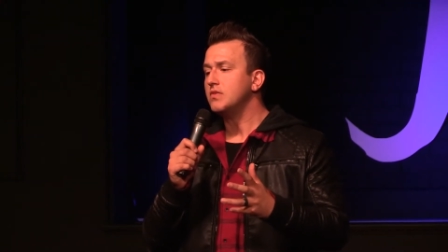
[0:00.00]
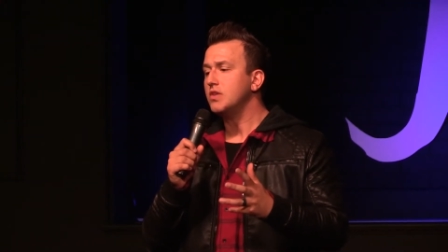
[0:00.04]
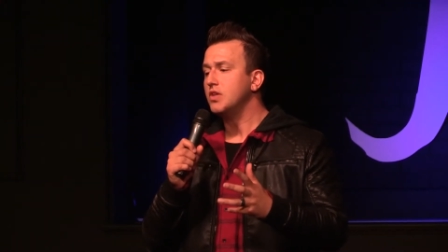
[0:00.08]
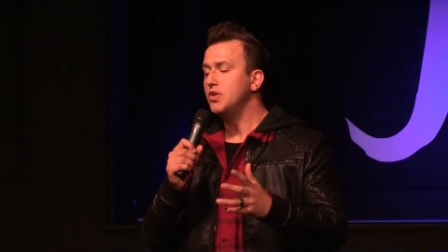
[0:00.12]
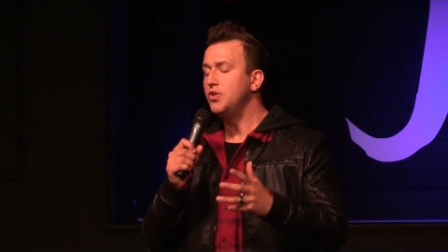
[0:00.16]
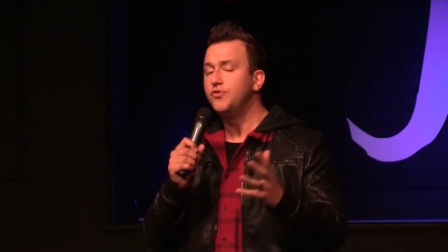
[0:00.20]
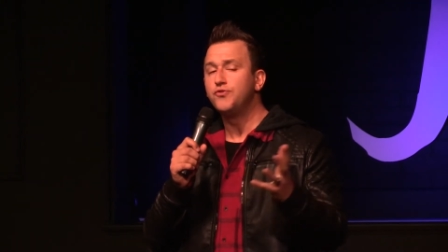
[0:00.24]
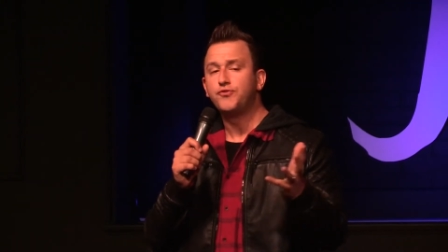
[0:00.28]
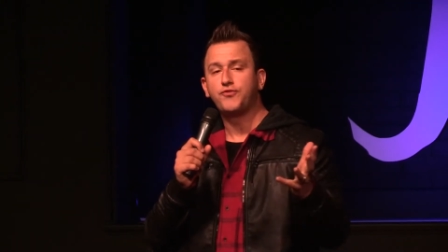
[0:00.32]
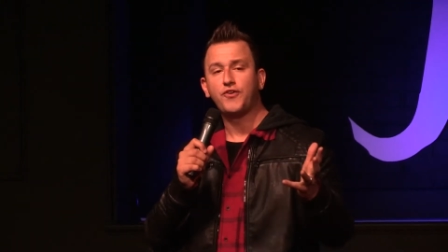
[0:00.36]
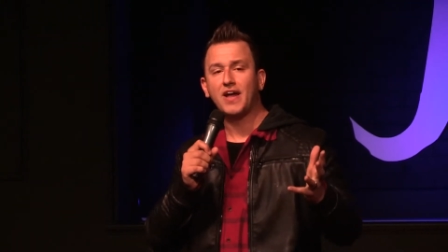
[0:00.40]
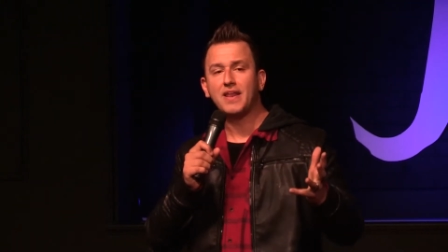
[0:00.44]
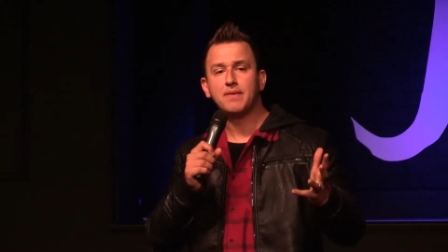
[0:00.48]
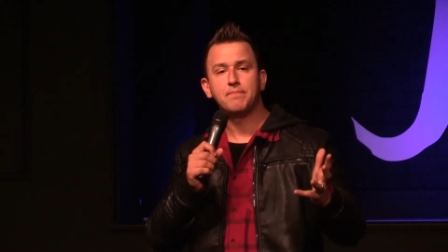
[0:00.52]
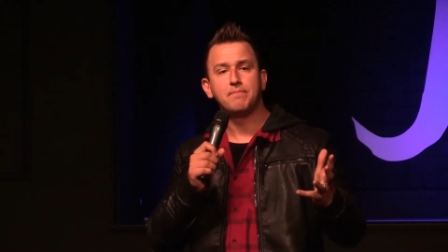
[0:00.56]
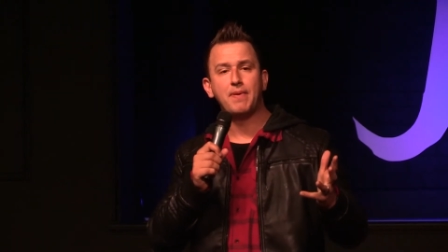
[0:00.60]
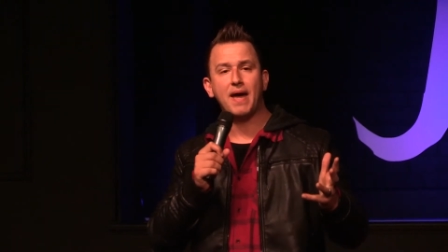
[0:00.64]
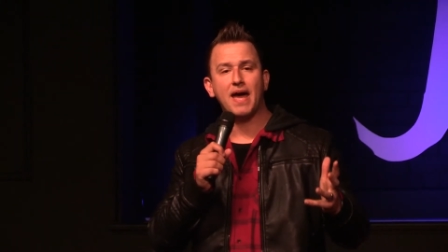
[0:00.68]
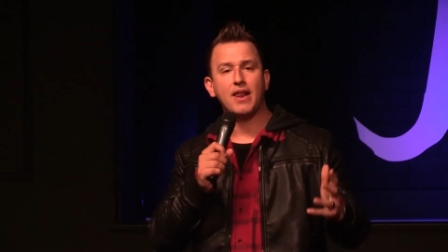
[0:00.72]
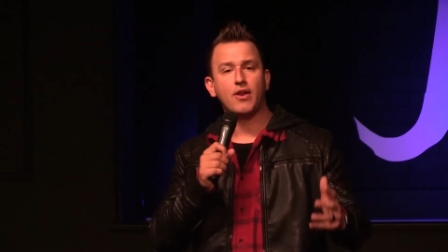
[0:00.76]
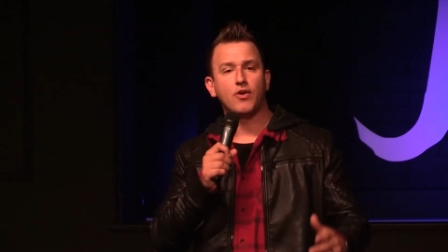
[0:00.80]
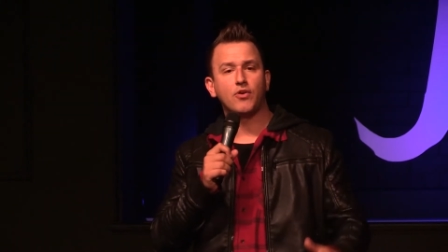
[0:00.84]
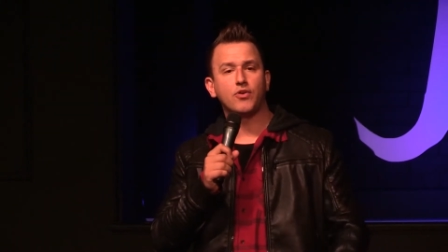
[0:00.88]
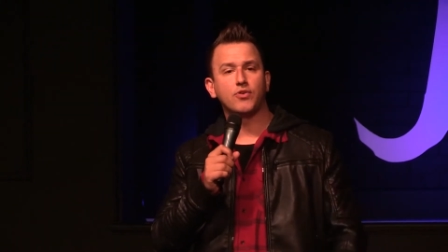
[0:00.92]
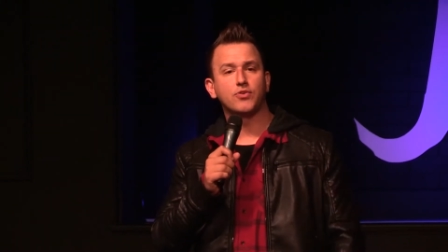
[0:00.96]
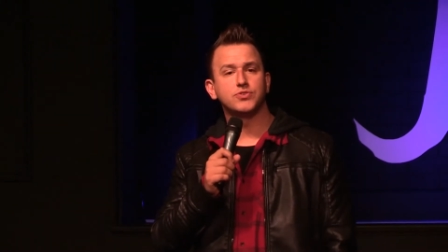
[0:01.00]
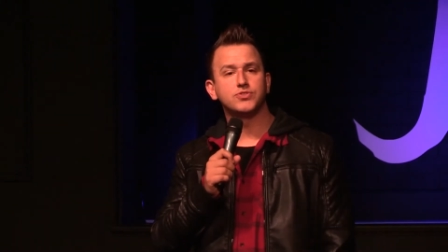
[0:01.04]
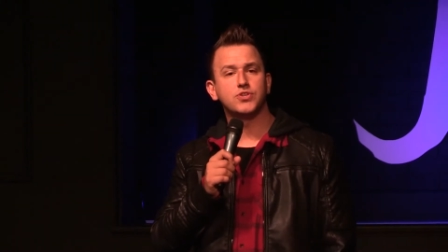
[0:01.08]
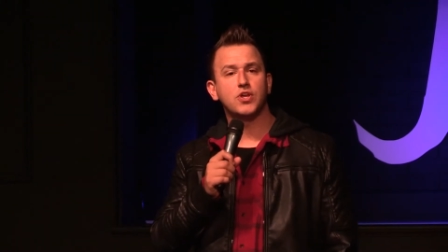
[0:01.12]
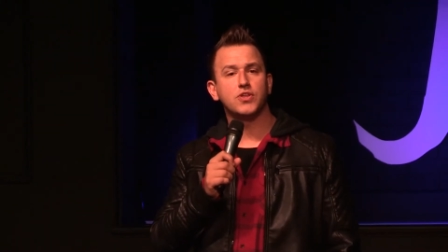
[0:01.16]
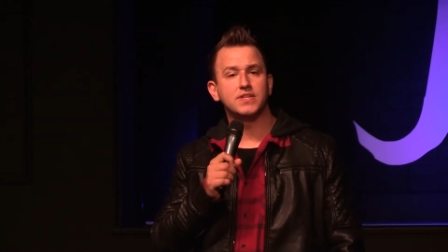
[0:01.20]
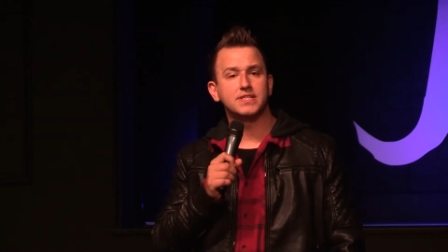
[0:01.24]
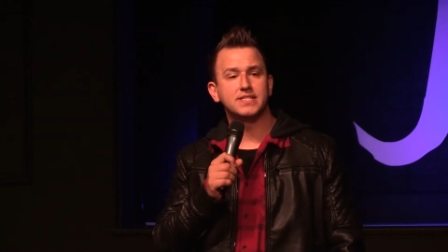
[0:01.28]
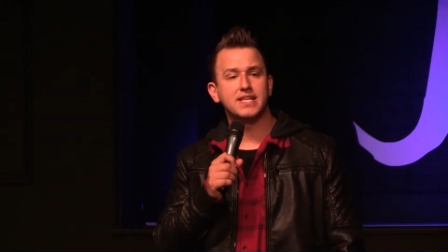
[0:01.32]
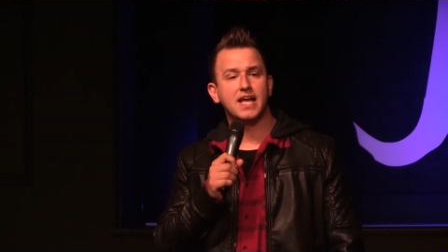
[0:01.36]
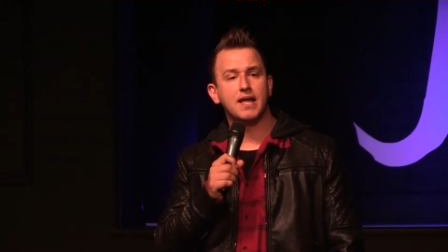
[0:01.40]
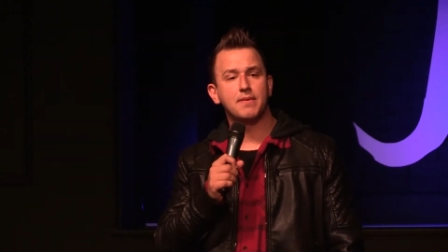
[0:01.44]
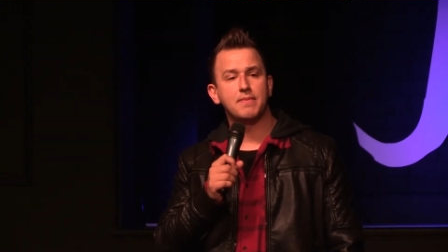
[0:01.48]
you find bad articles all
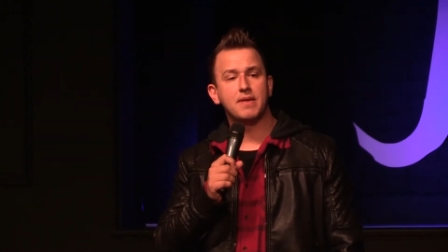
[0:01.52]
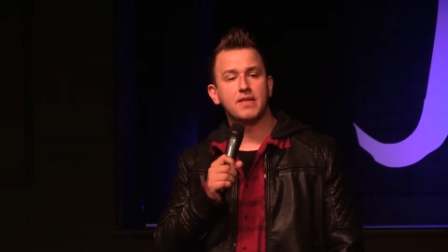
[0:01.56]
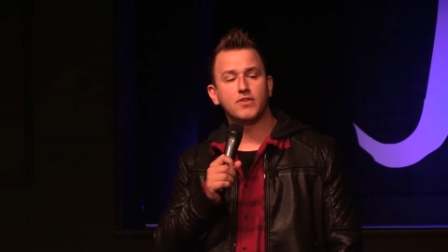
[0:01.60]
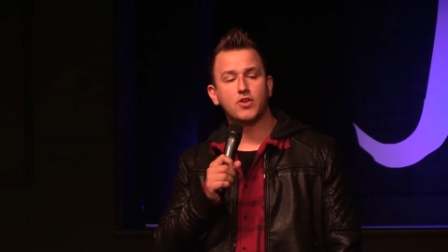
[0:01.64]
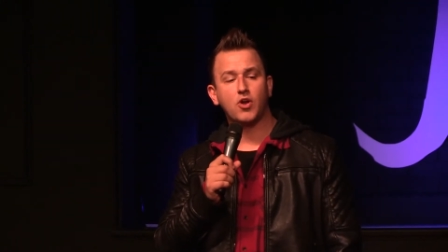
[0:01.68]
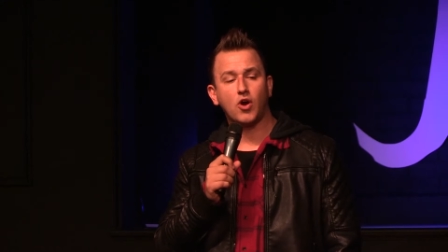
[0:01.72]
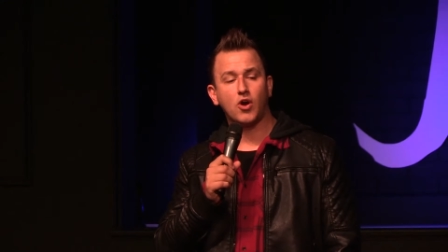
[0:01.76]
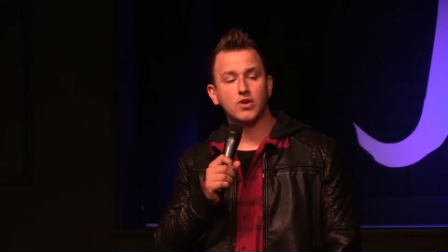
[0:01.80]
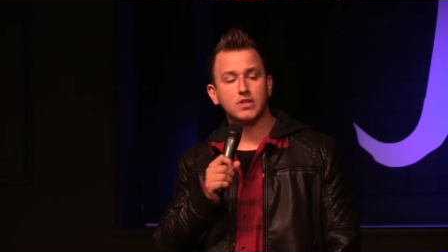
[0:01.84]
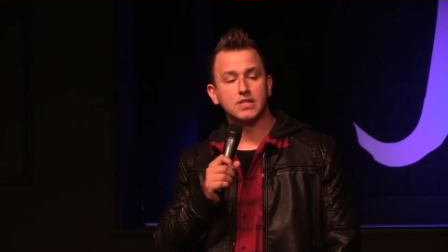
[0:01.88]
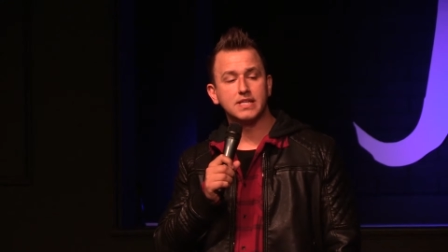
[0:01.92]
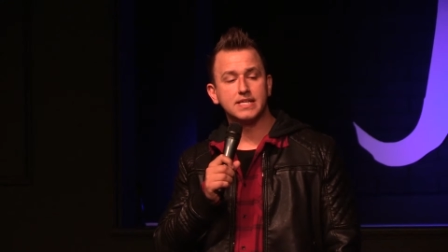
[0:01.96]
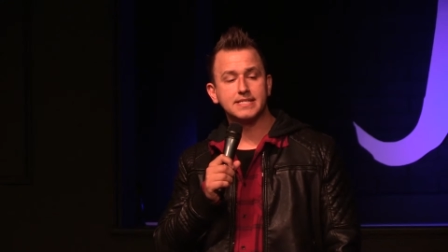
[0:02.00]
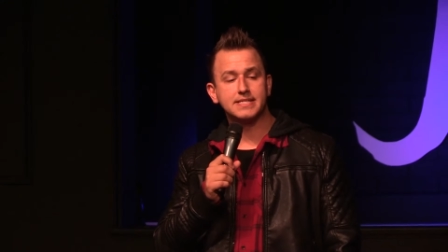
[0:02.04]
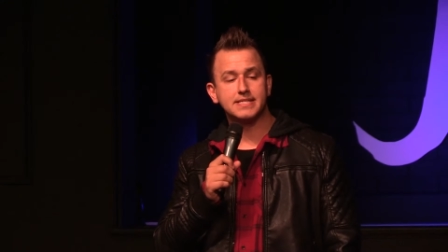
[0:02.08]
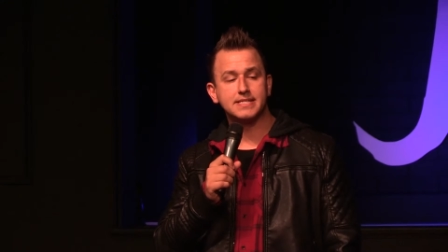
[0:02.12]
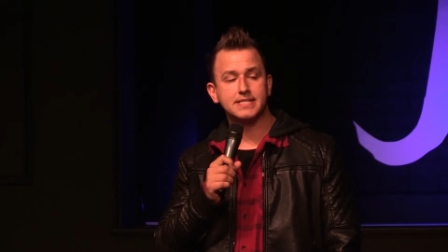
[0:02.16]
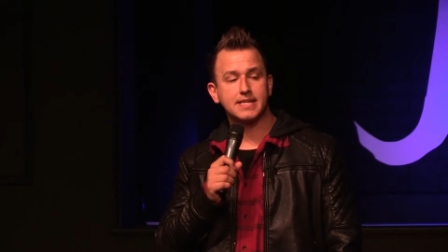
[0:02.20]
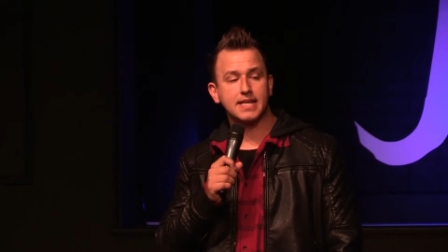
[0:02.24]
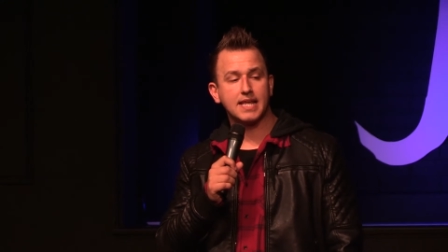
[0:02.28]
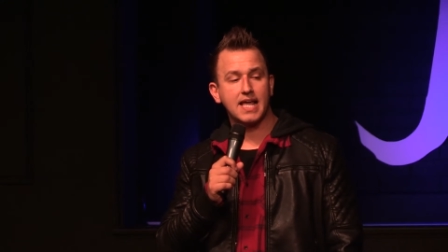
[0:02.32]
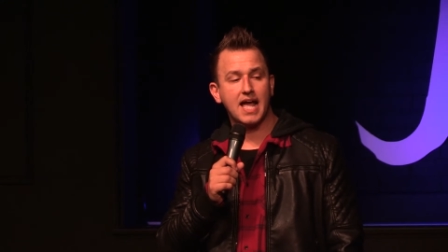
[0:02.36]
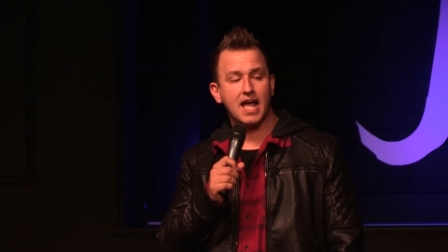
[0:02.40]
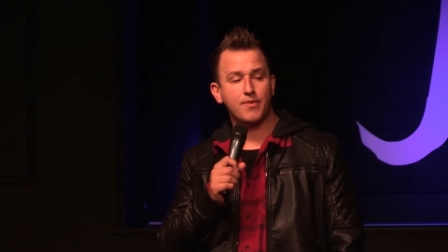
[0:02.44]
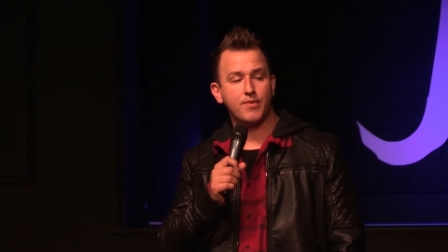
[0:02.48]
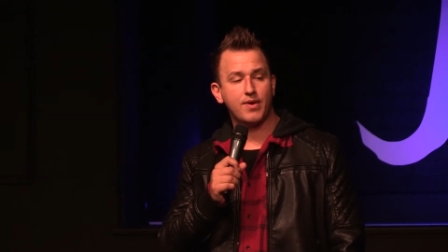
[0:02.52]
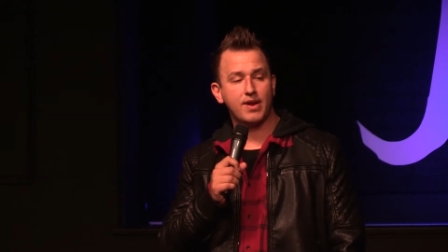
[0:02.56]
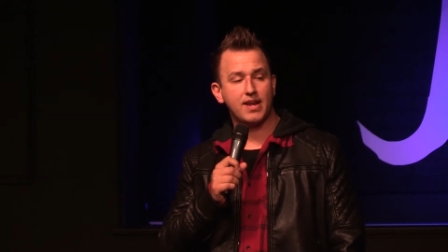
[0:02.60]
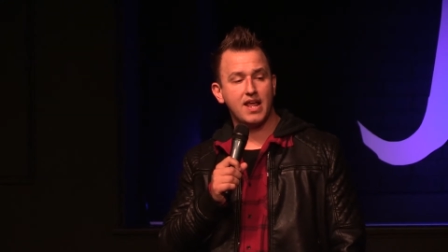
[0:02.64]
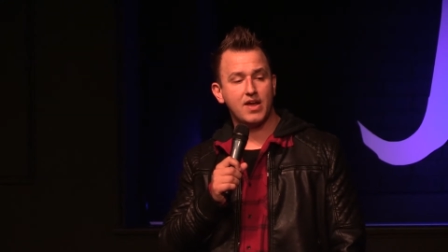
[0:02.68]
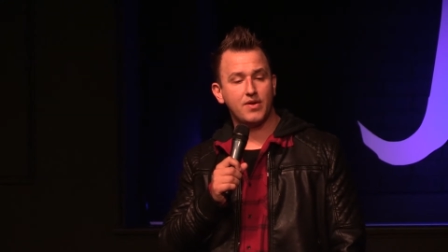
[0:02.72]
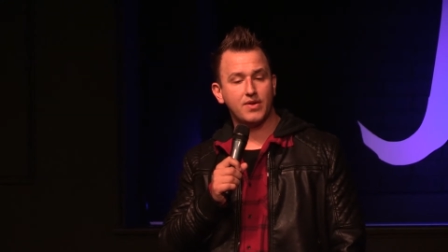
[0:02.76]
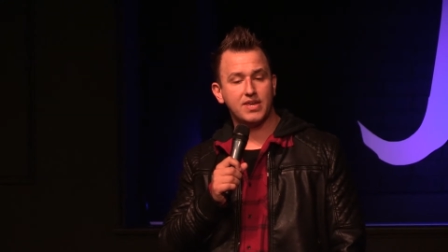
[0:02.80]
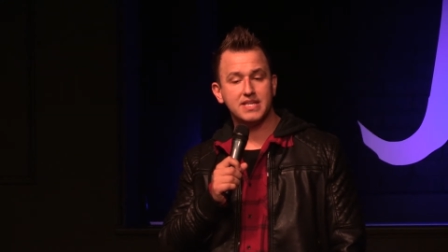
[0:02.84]
the time. And Carl Lentz is a guy right now,